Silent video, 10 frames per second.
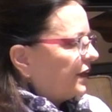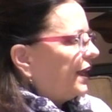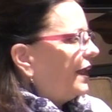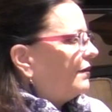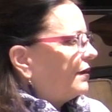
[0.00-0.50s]

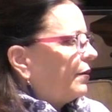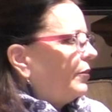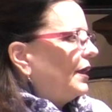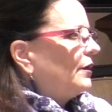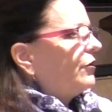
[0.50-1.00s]
it ends up
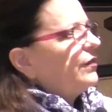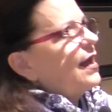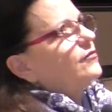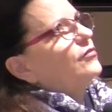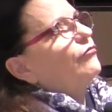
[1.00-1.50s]
being
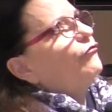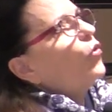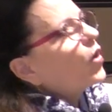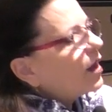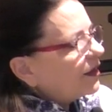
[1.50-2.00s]

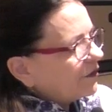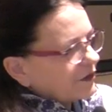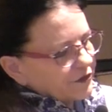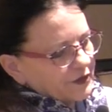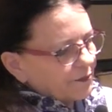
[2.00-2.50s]

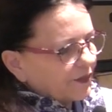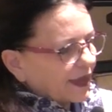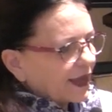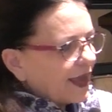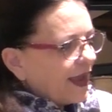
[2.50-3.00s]
$2,400 or something.